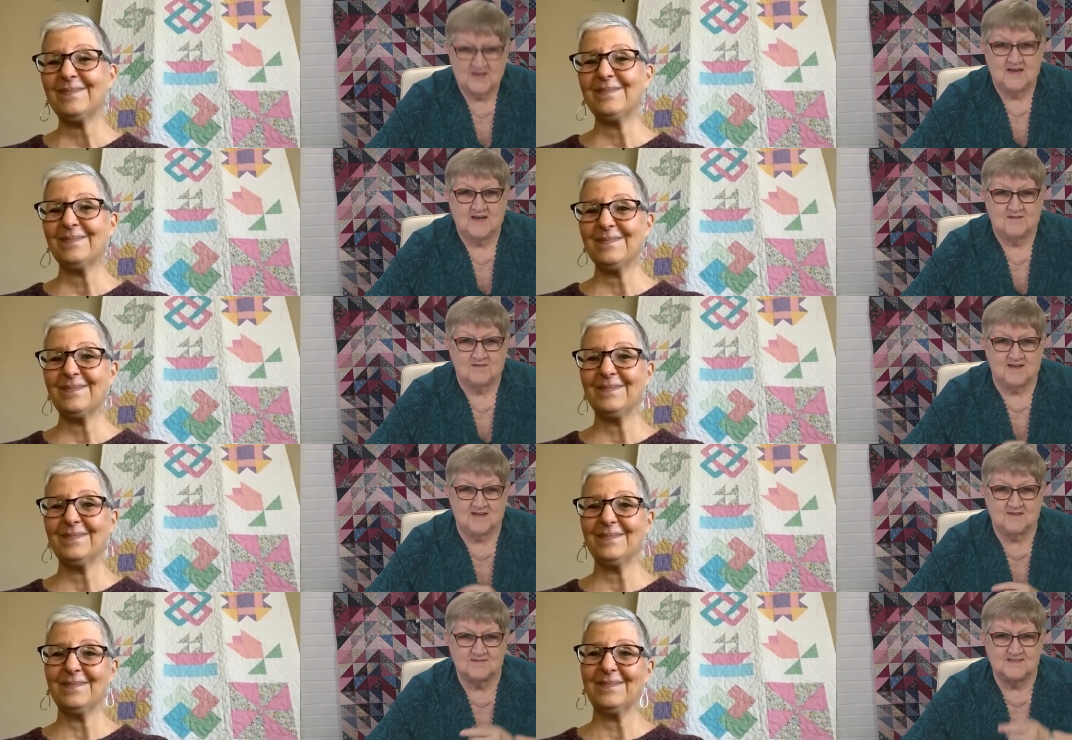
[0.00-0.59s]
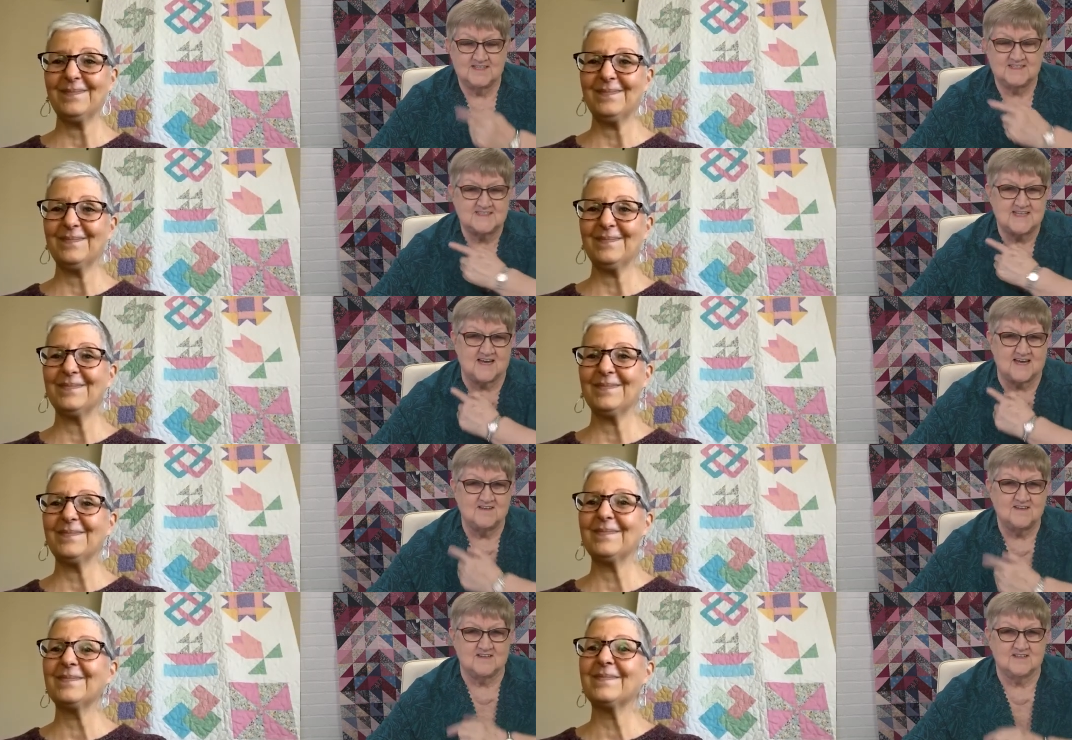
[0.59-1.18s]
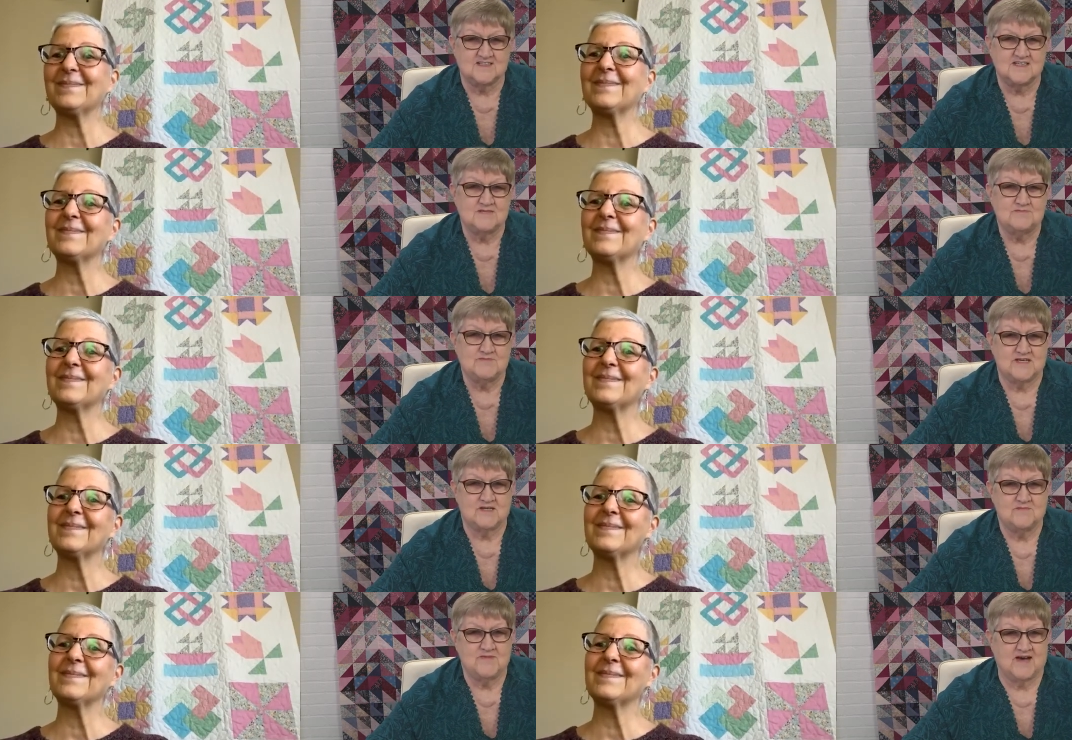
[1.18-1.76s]
Speaker 1: Well, I want to tell you a little bit
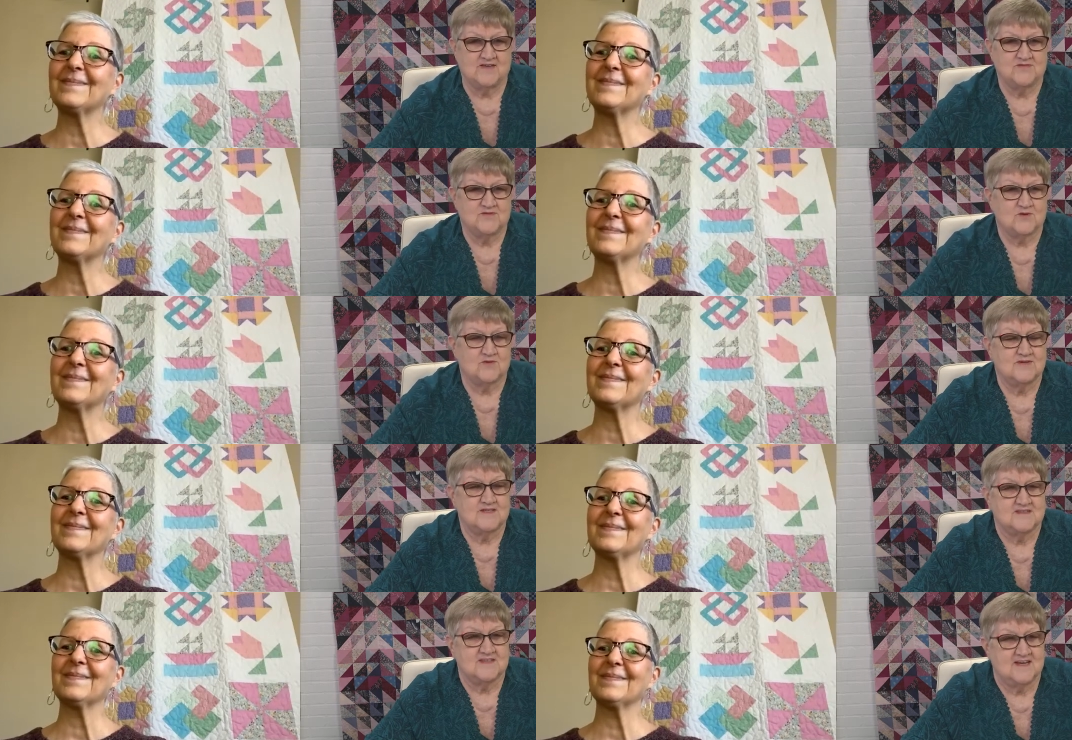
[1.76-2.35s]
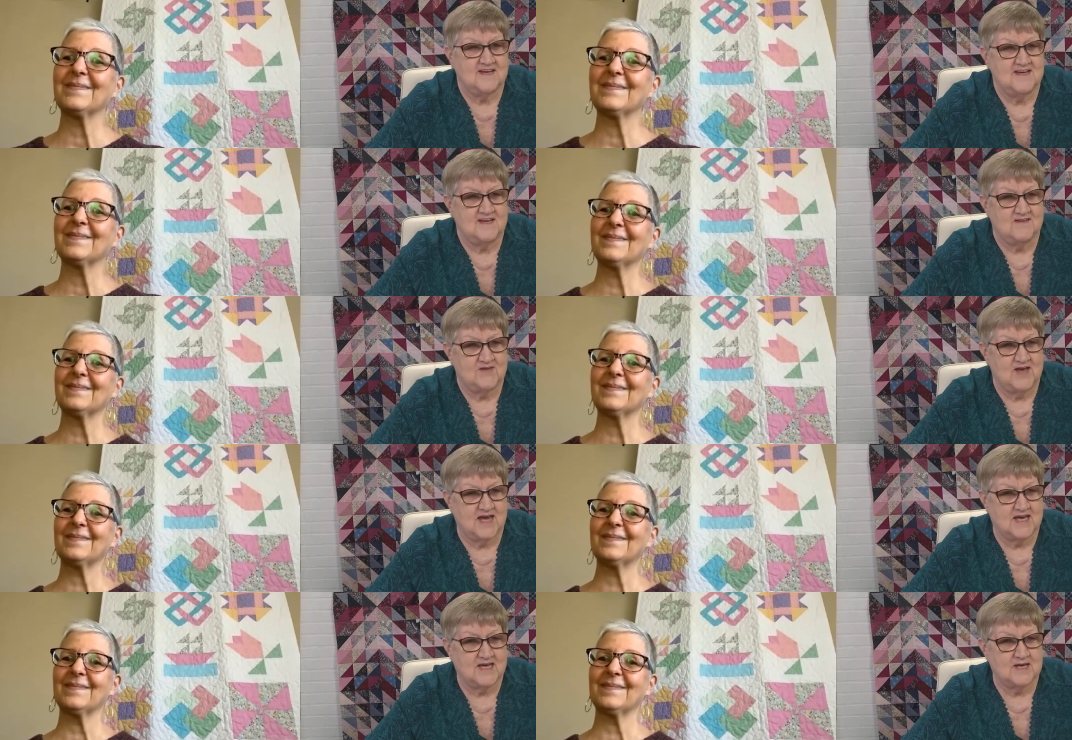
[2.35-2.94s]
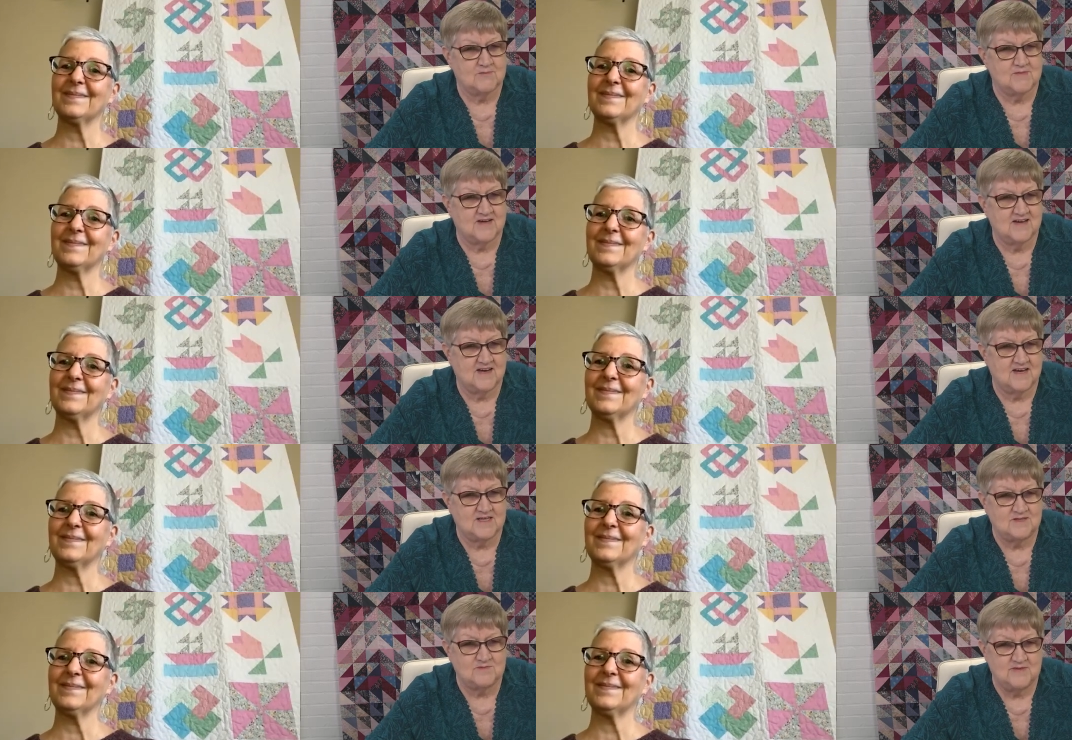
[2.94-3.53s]
about the quilt that I have hanging
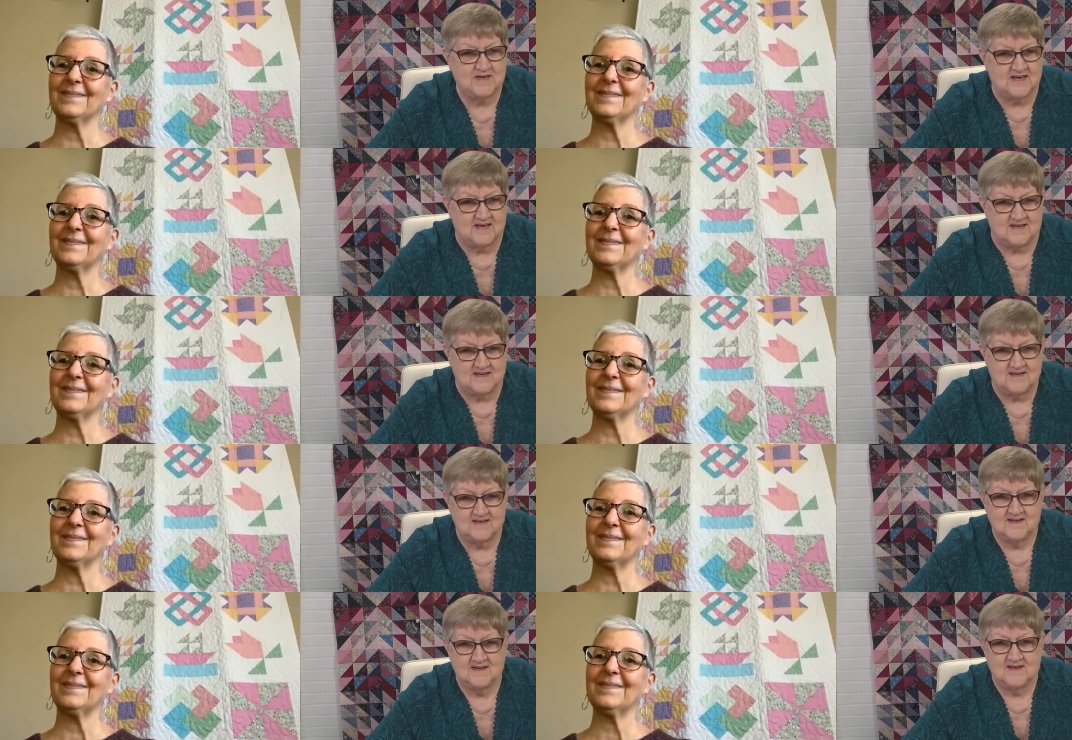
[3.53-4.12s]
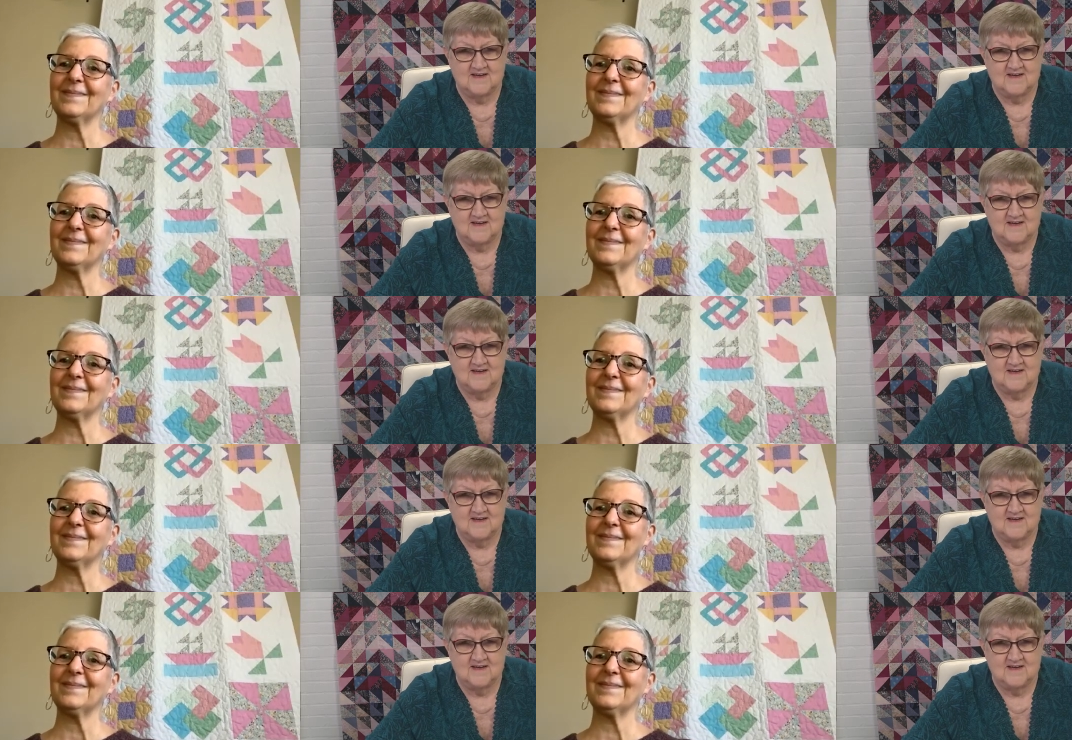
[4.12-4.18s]
behind me.